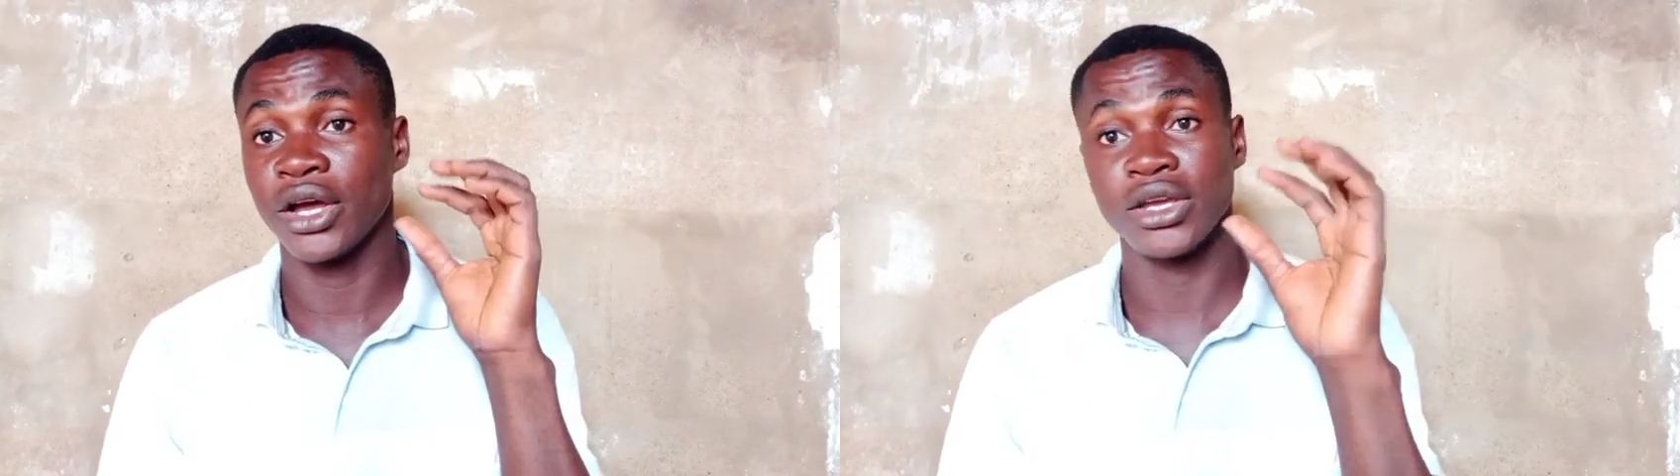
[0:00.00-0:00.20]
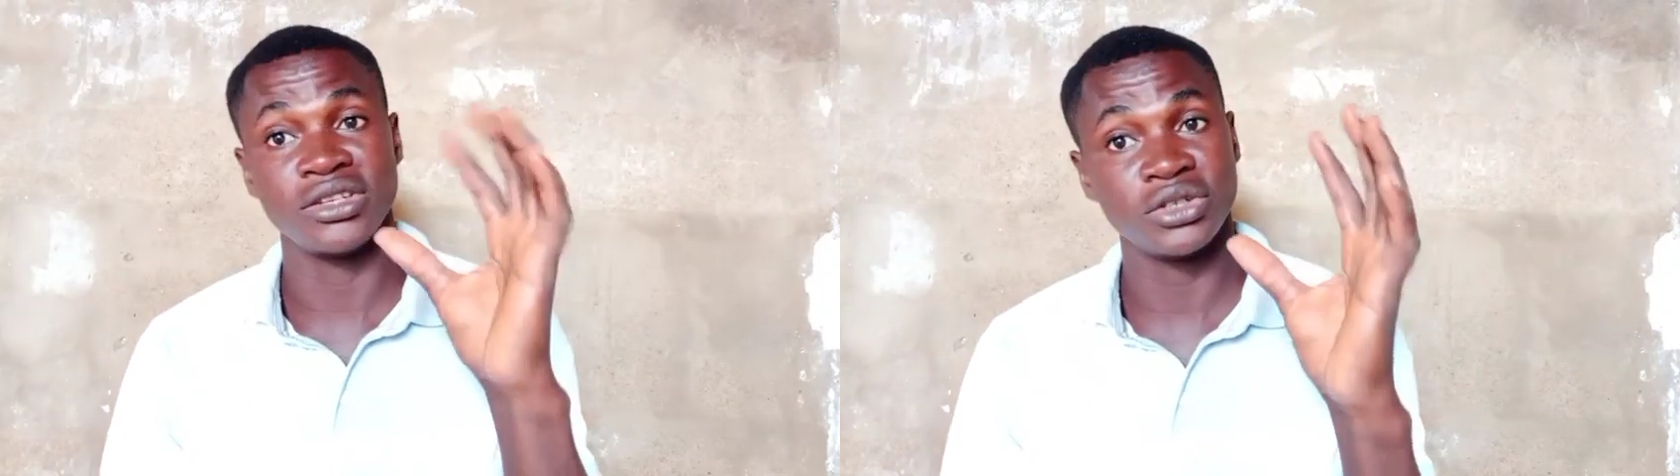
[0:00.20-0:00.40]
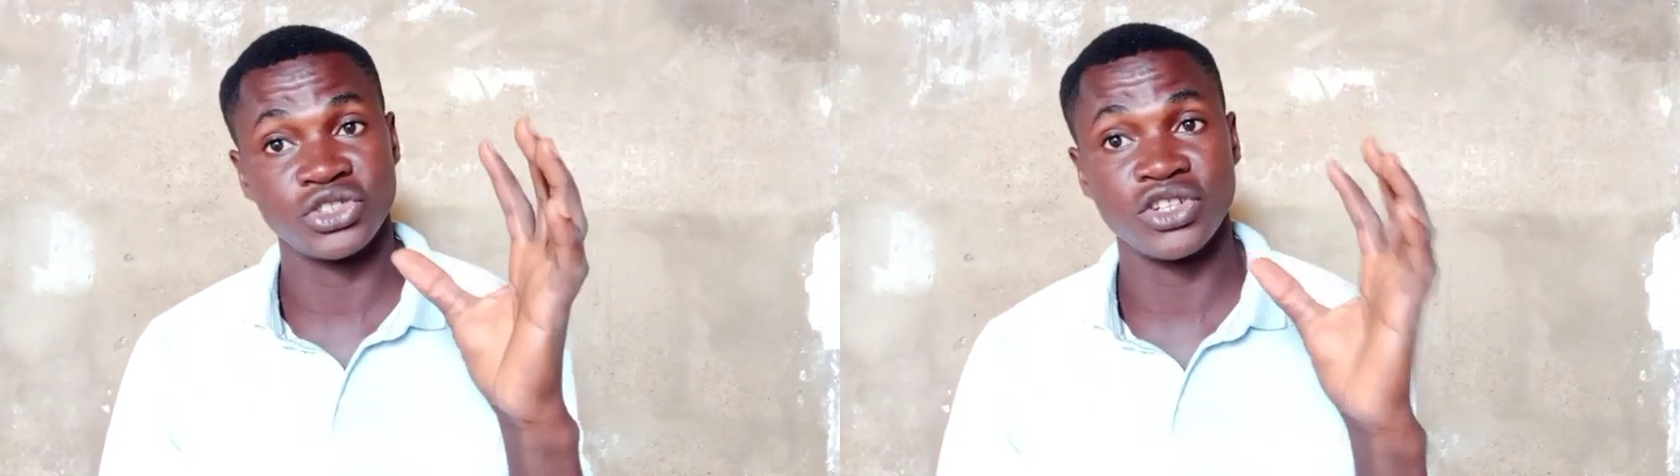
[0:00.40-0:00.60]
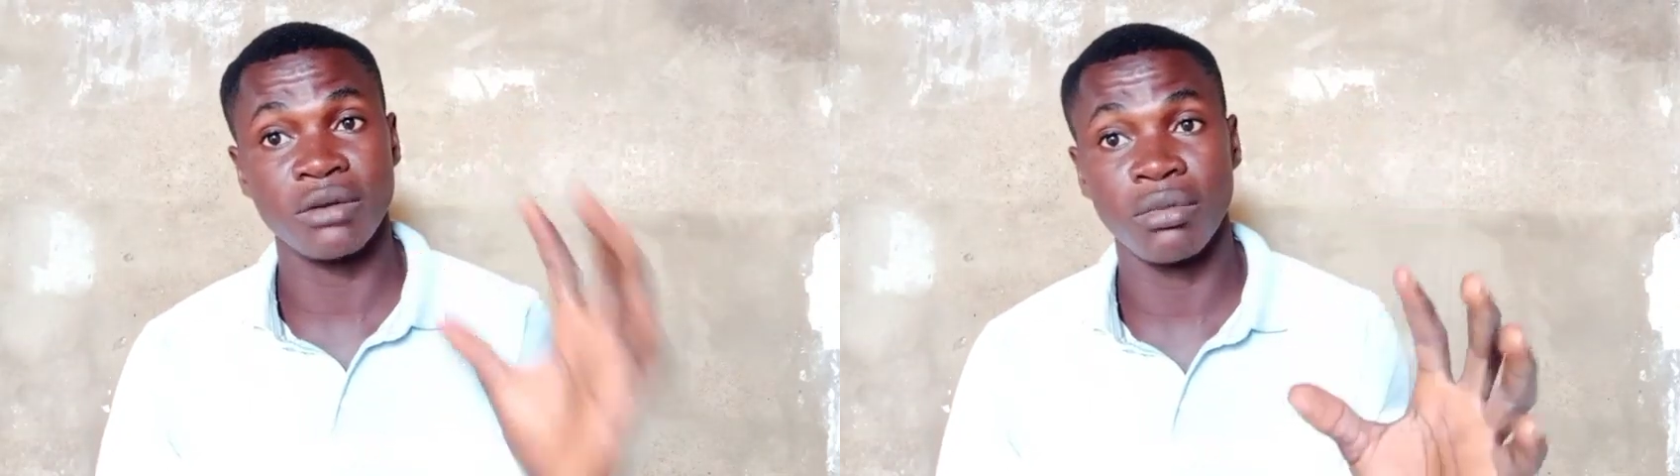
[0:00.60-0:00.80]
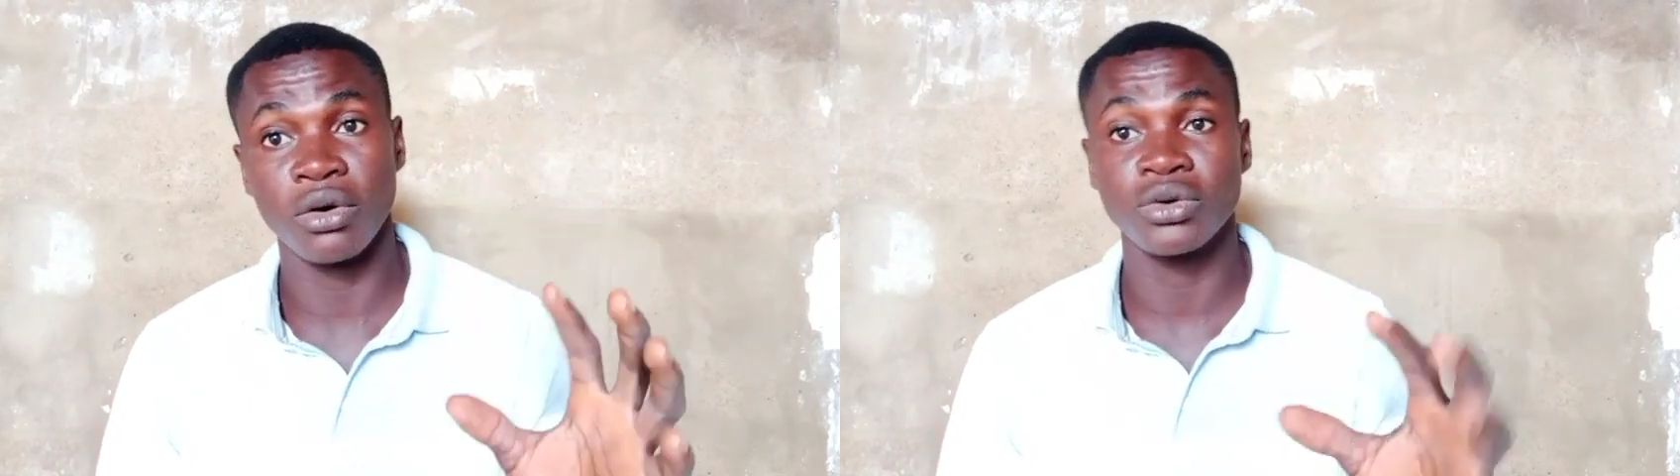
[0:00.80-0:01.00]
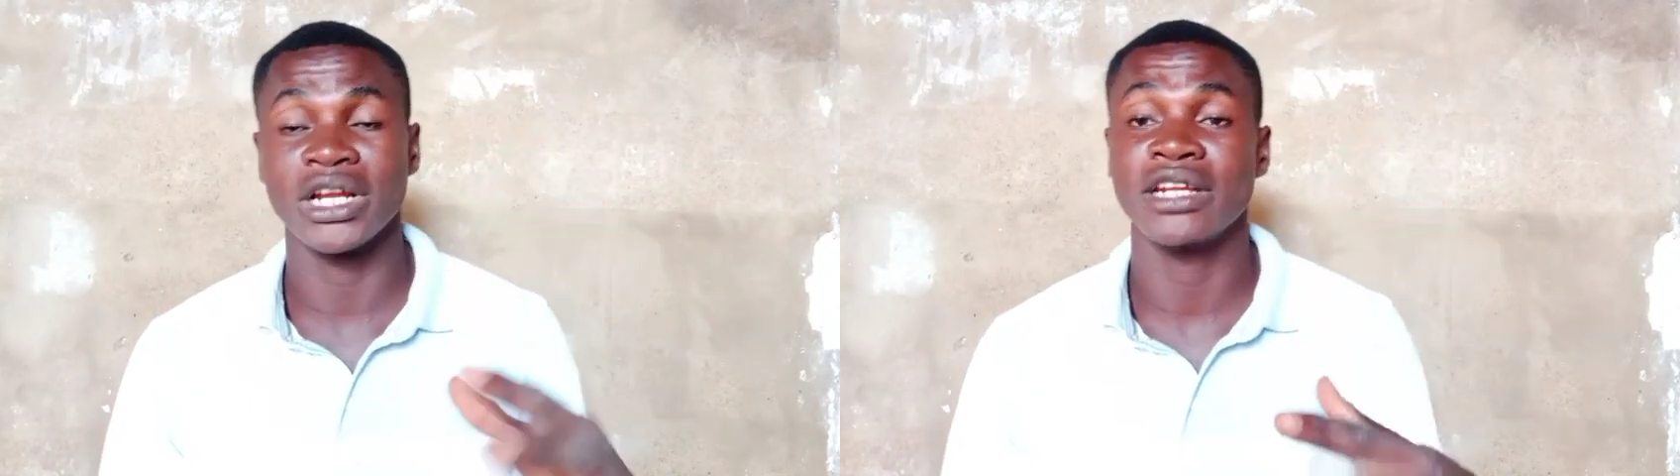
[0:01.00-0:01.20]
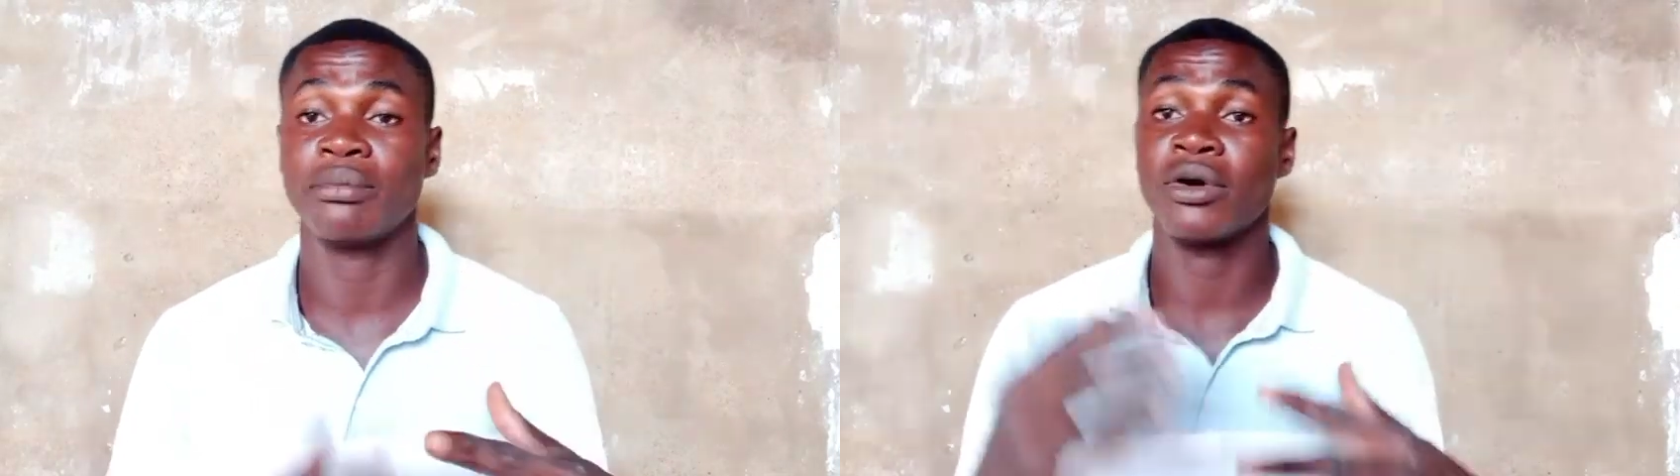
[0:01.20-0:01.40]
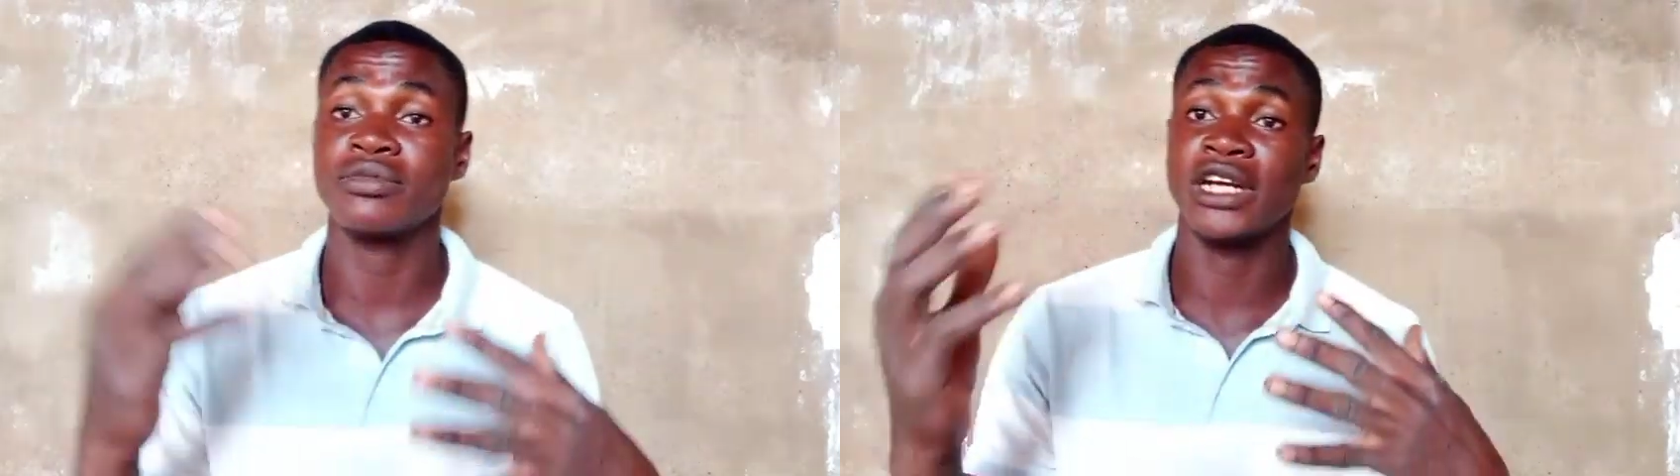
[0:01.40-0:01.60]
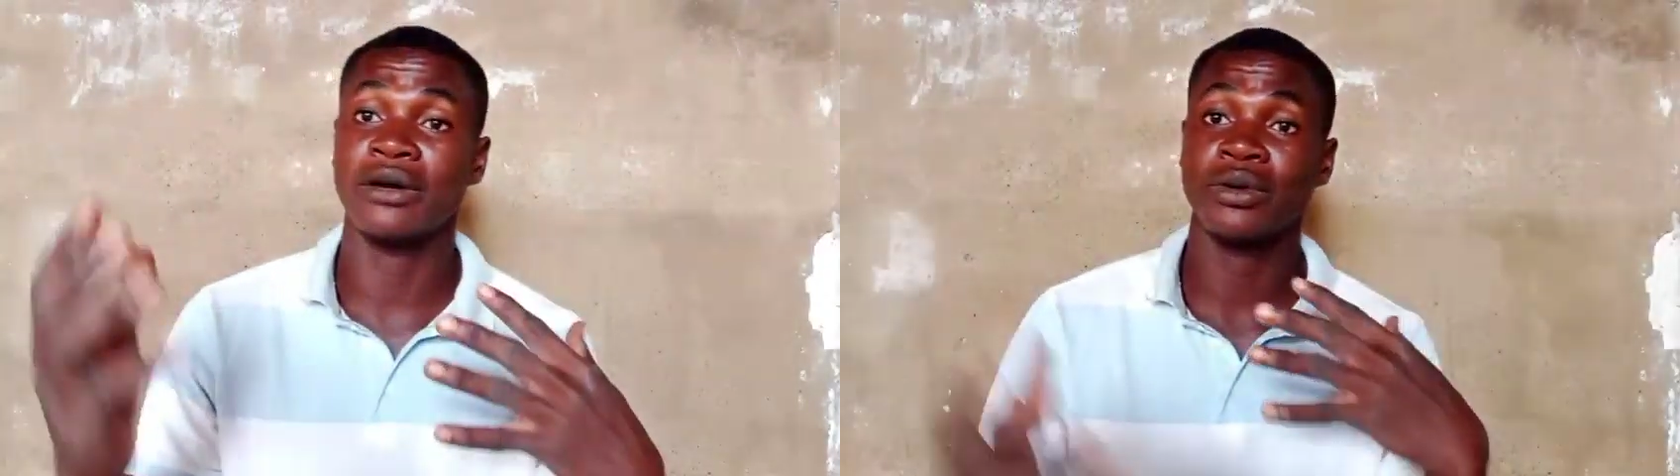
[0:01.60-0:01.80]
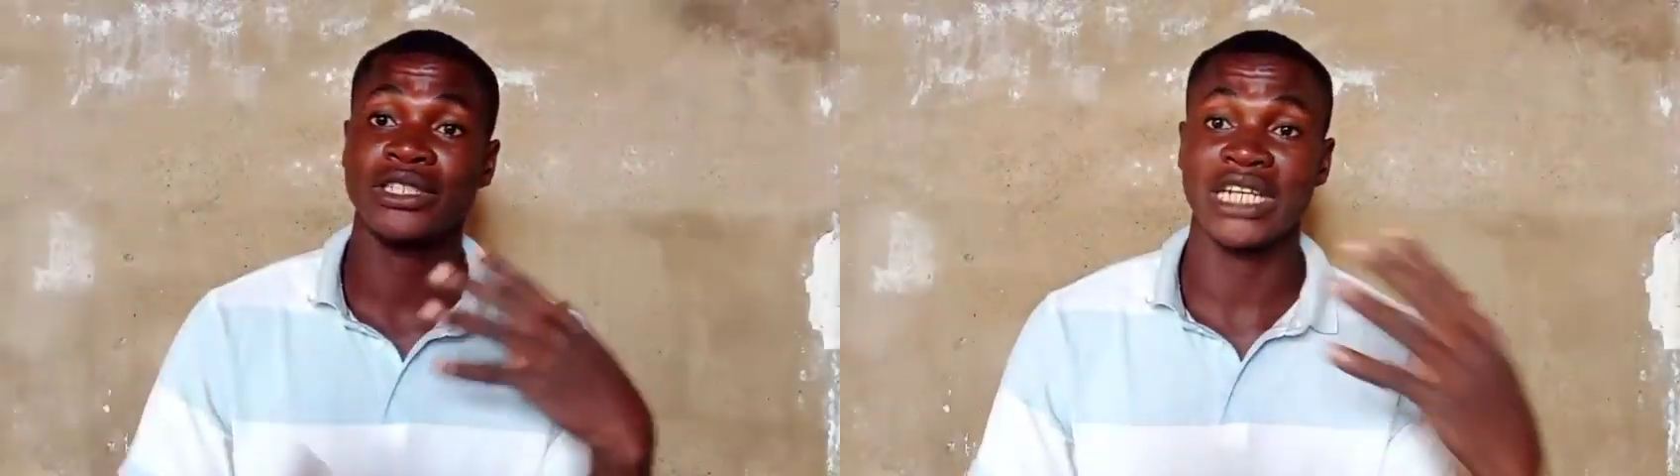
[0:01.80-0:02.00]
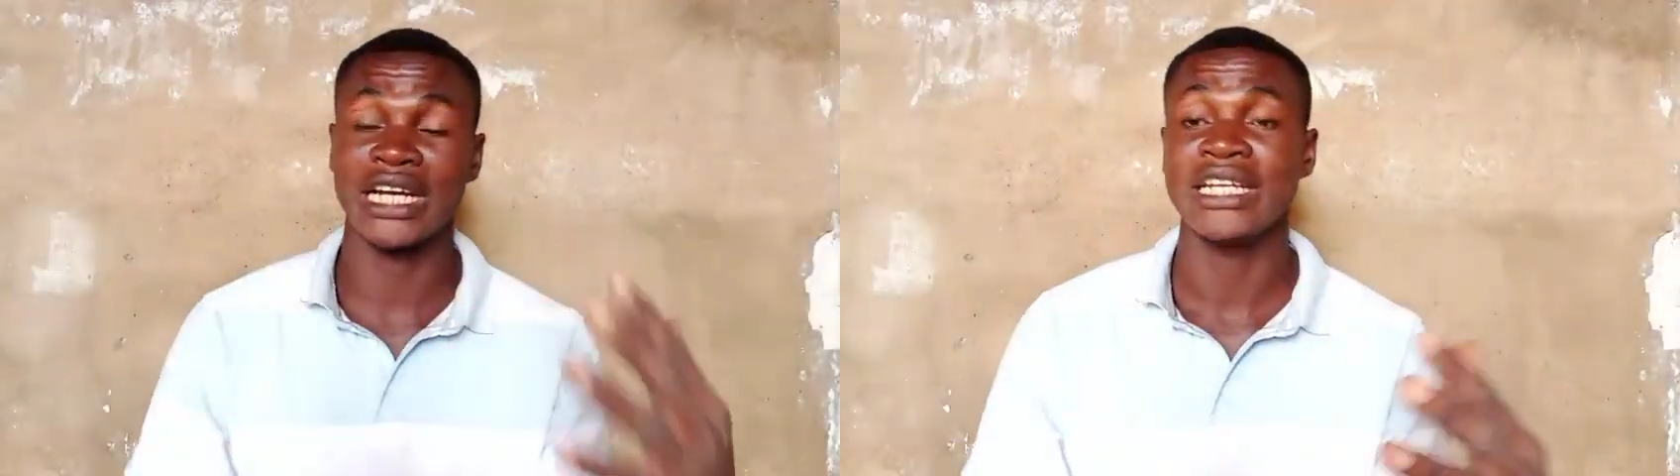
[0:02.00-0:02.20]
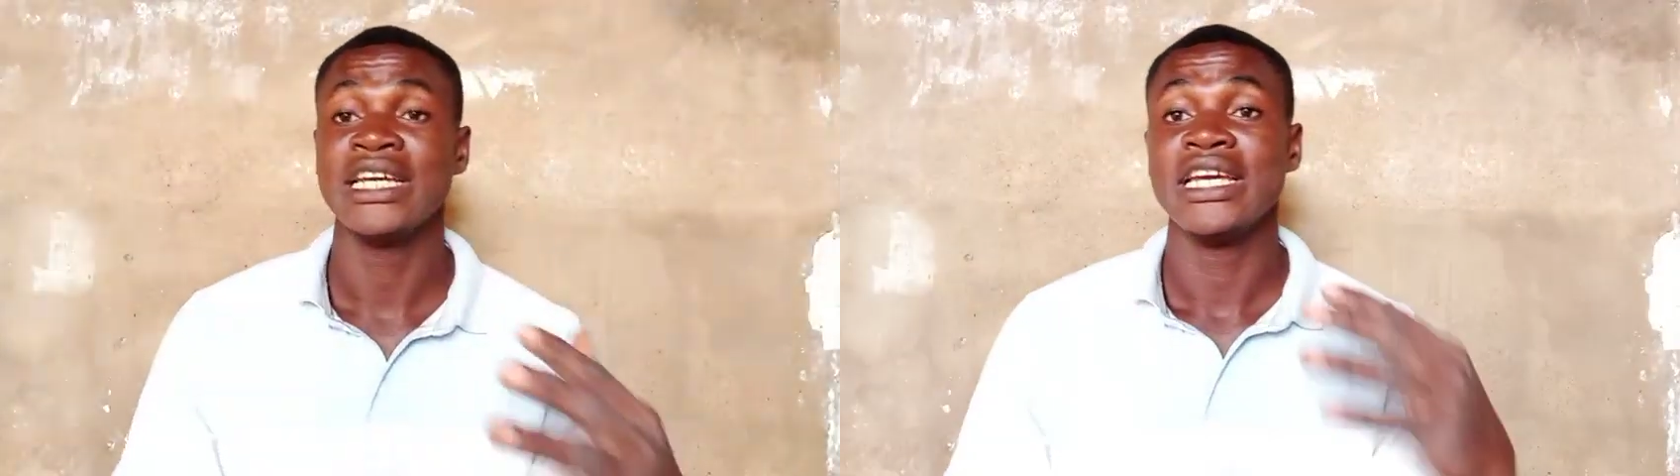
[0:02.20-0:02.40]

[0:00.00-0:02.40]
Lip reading: industrial borehole that they pump their water